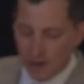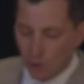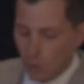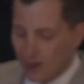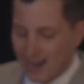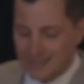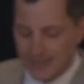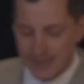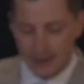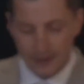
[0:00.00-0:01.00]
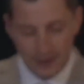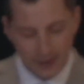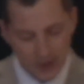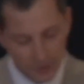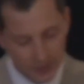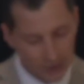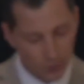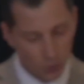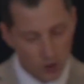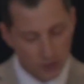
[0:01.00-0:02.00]
matter what I did, nothing ever
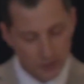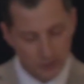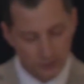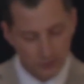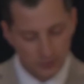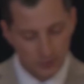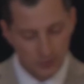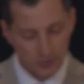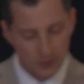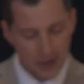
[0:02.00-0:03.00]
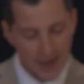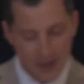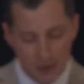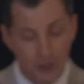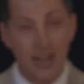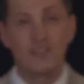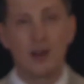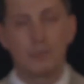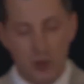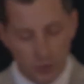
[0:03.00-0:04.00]
worked. I never gave
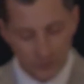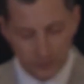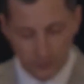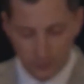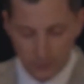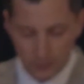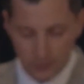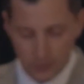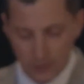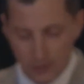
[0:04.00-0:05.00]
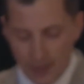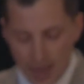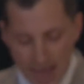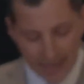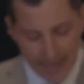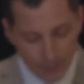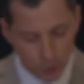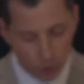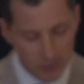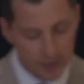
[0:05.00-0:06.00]
up, though. I kept
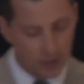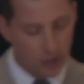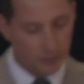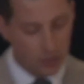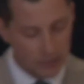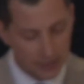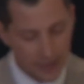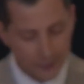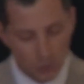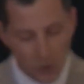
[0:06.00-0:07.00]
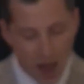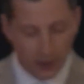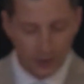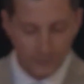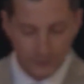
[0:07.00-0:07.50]
dreaming of looking like The Rock.